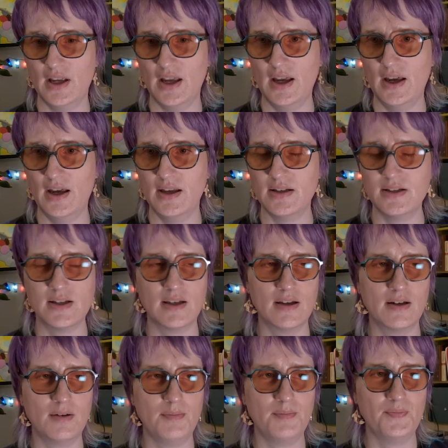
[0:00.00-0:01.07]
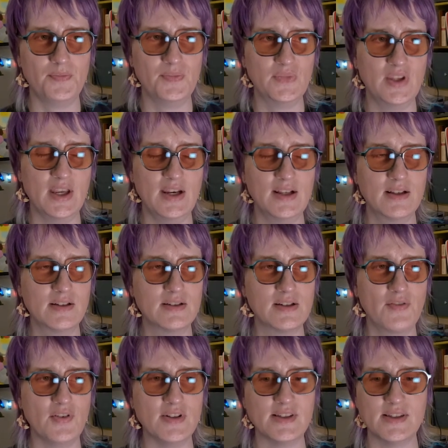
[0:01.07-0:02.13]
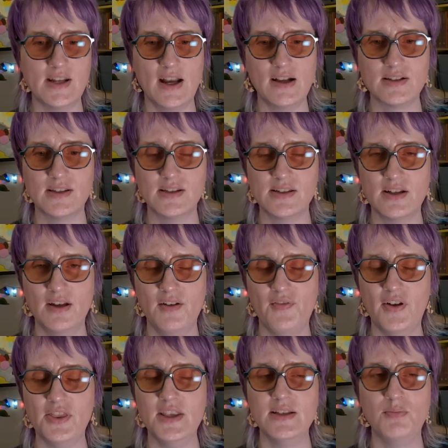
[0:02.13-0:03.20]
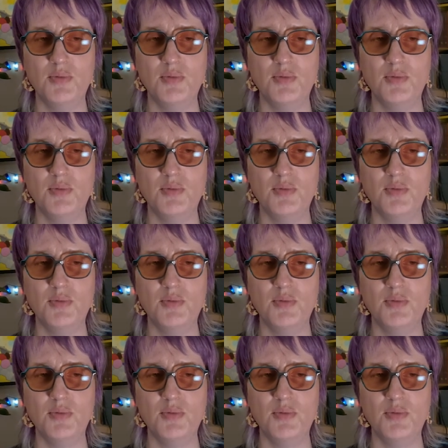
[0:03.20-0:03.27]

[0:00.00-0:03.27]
And um, getting different snacks and stuff. I had these